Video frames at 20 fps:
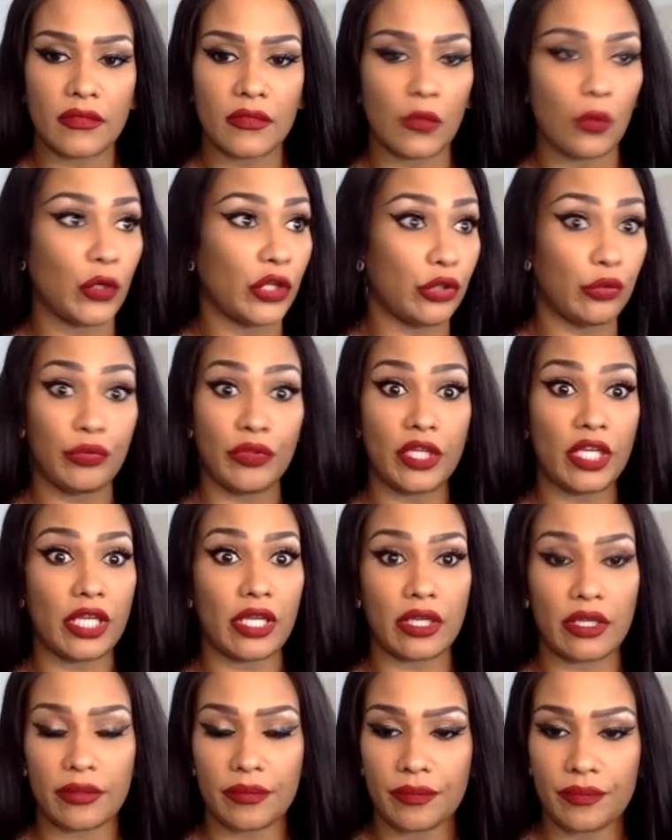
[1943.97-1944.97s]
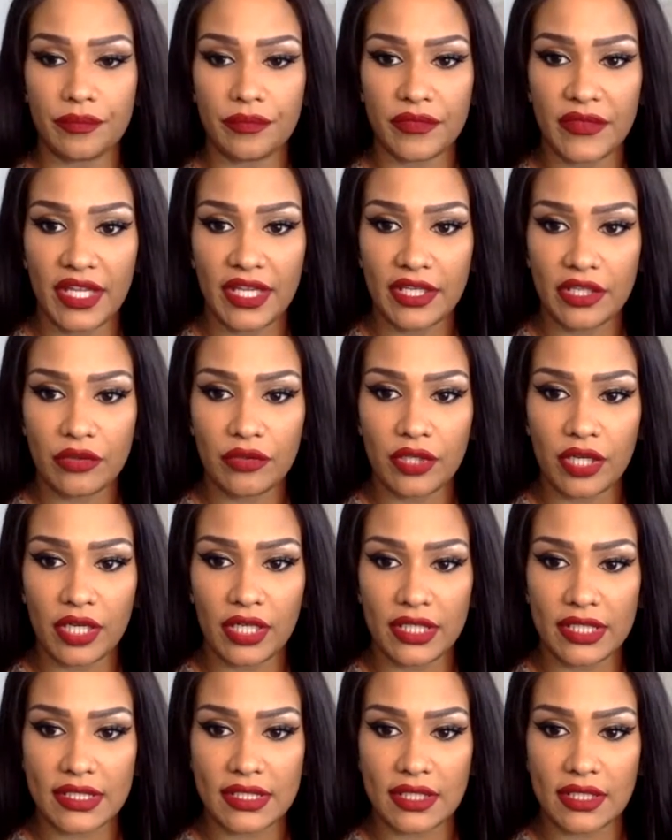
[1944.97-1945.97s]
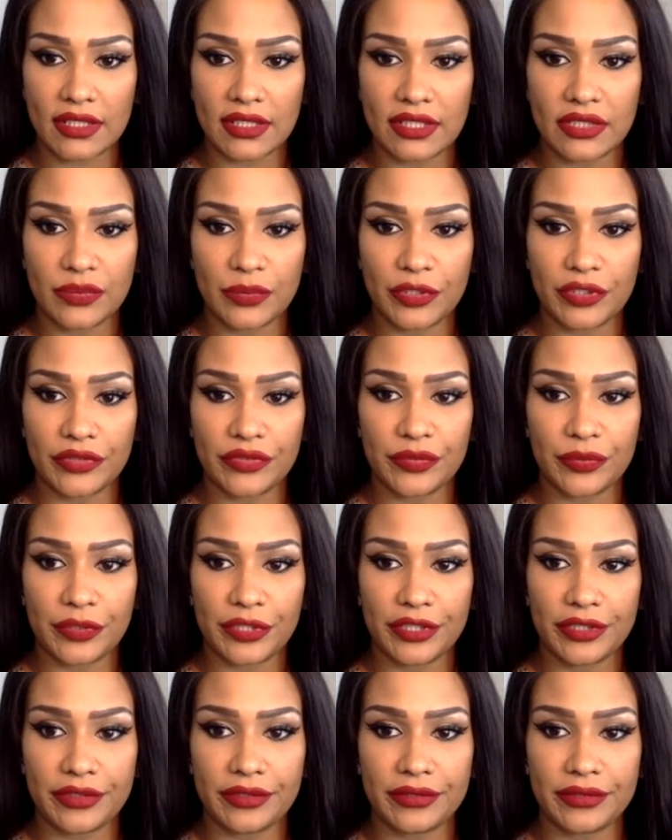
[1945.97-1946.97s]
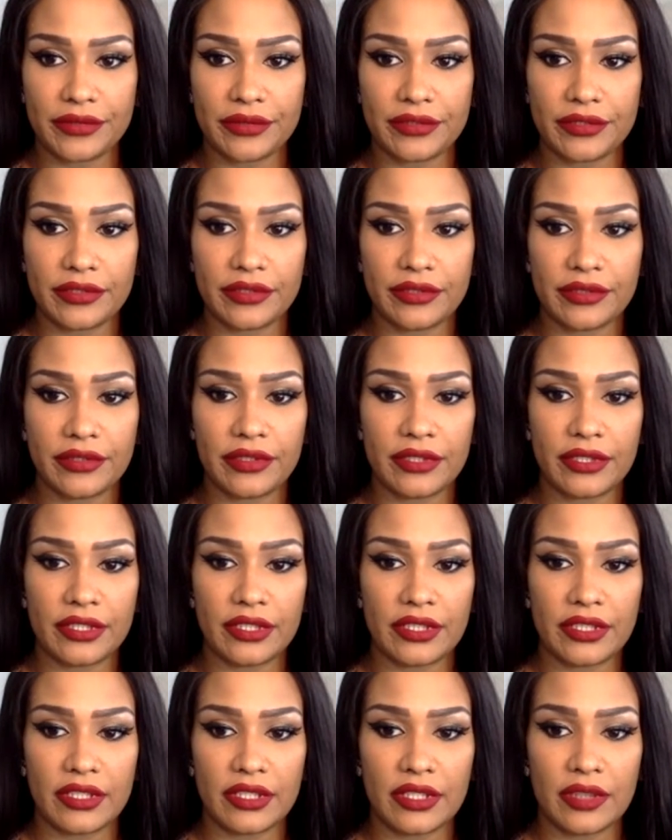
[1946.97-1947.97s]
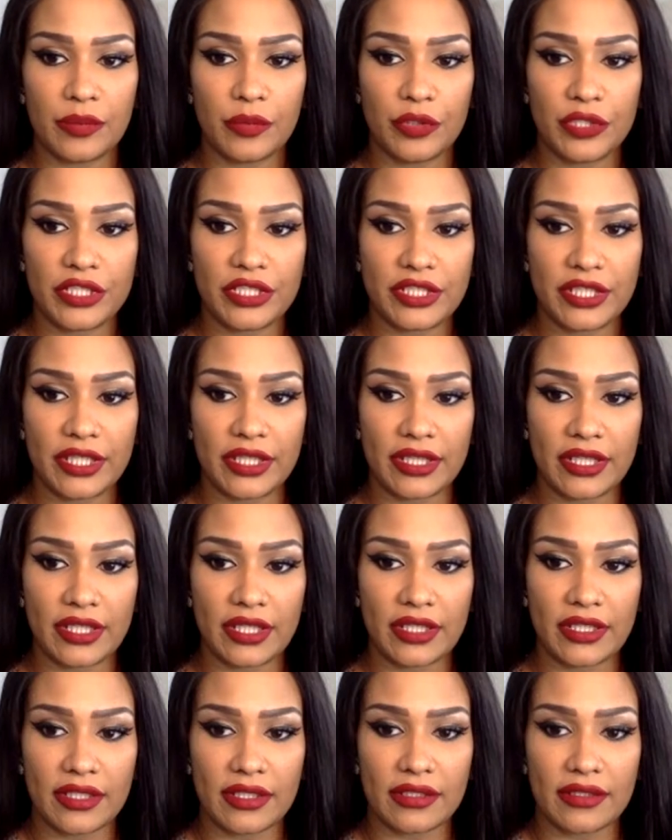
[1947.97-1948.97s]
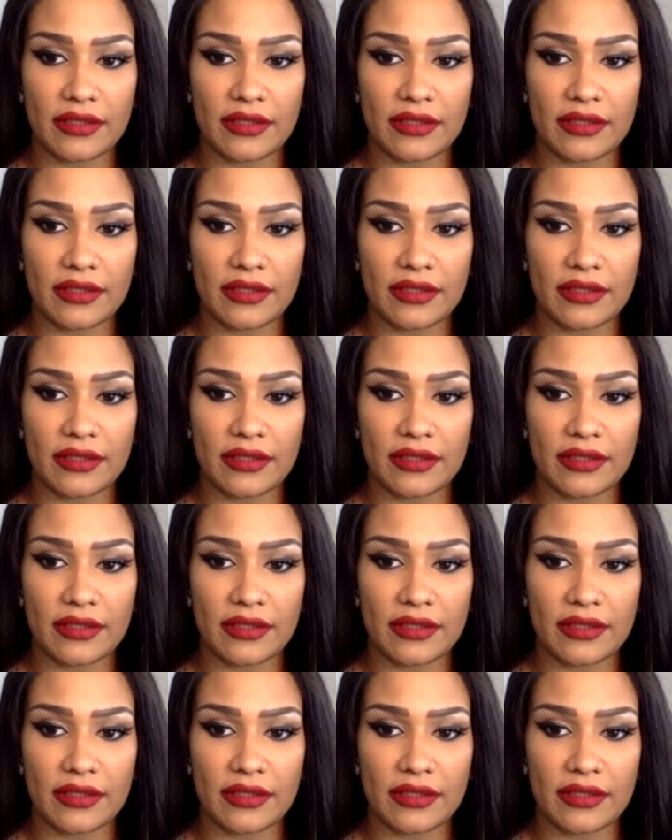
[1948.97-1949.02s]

what you think. Thank you, Goddess, Auntie Sprinkle Sprinkle. Appreciate that.